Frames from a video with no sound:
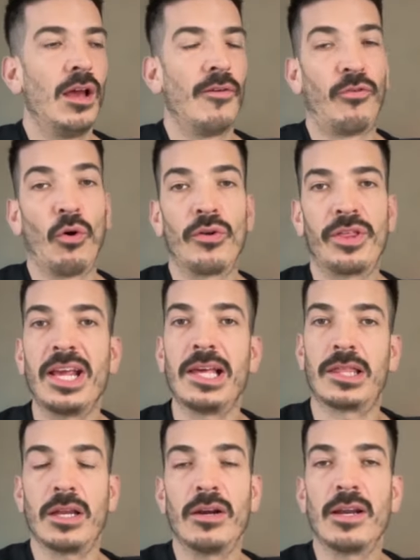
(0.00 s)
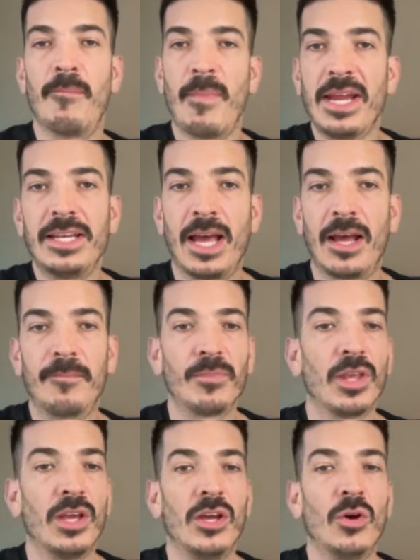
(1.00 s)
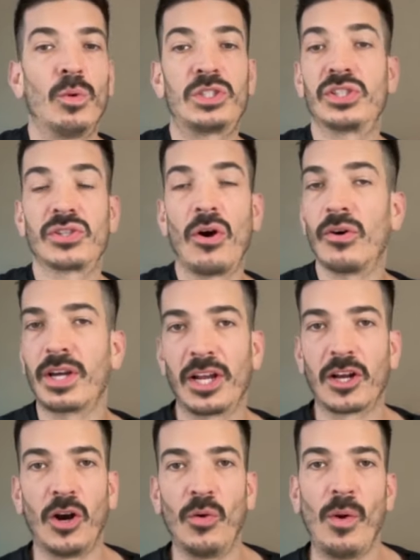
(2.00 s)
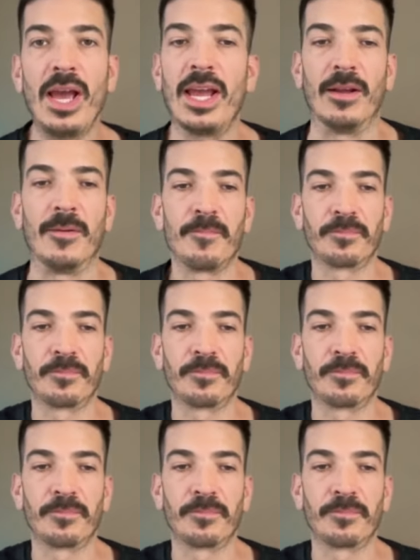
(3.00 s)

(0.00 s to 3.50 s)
for the Ethereum mainnet, which is all going to go away.